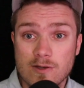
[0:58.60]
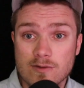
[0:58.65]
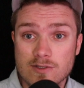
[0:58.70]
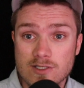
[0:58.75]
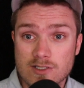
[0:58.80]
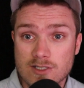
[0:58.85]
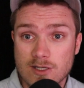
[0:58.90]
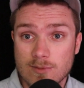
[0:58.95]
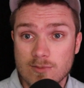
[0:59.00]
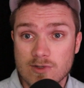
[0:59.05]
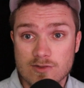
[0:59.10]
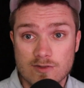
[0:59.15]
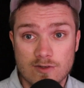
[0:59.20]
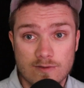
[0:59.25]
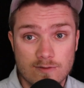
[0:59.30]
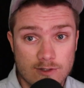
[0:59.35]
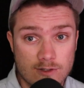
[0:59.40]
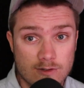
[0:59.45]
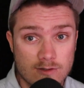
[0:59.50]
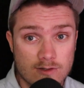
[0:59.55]
using someone's
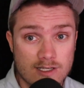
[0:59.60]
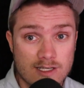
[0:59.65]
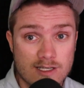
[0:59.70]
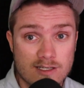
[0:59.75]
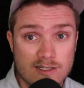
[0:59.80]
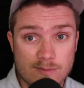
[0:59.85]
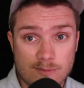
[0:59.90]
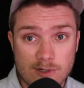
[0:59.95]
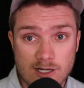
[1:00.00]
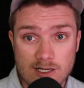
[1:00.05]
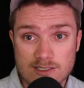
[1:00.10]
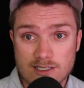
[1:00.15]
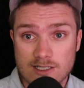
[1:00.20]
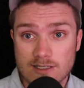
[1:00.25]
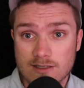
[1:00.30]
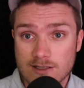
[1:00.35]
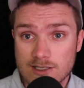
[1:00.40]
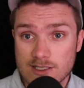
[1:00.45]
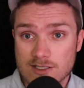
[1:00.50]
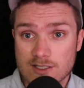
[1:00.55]
referral link and deposit at
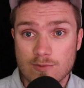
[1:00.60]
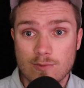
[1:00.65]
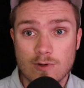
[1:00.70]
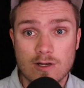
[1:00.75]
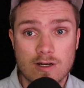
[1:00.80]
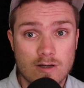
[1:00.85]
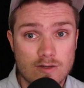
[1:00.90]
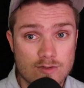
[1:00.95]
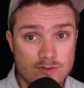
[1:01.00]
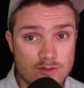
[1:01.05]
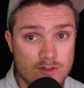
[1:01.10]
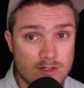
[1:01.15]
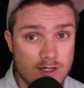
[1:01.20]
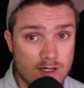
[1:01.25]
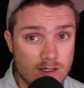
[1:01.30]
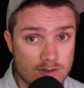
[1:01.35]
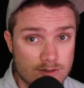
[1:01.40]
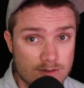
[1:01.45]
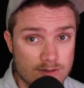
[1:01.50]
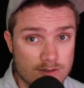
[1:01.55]
least
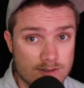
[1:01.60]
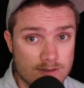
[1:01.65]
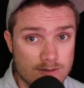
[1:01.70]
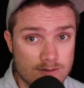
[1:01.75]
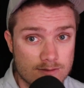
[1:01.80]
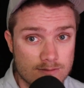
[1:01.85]
$100.